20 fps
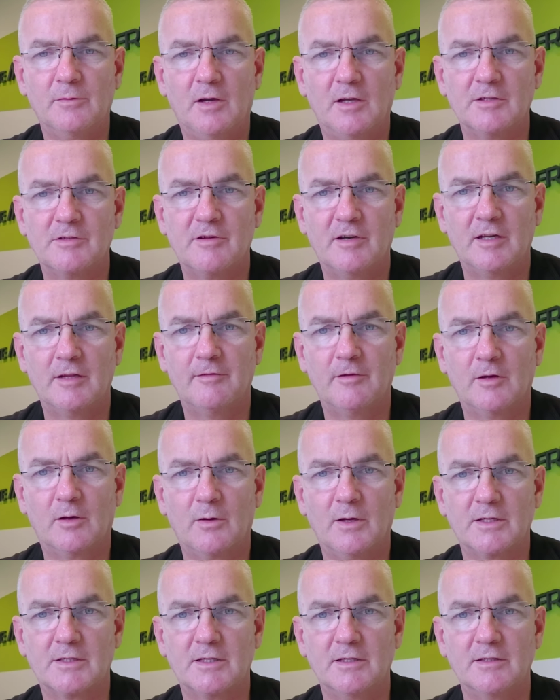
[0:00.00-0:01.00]
answer any of your
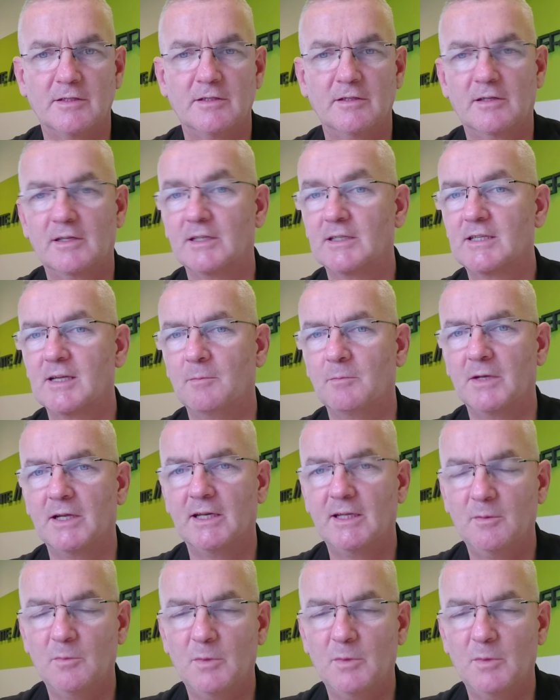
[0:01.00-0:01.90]
questions. You can send me an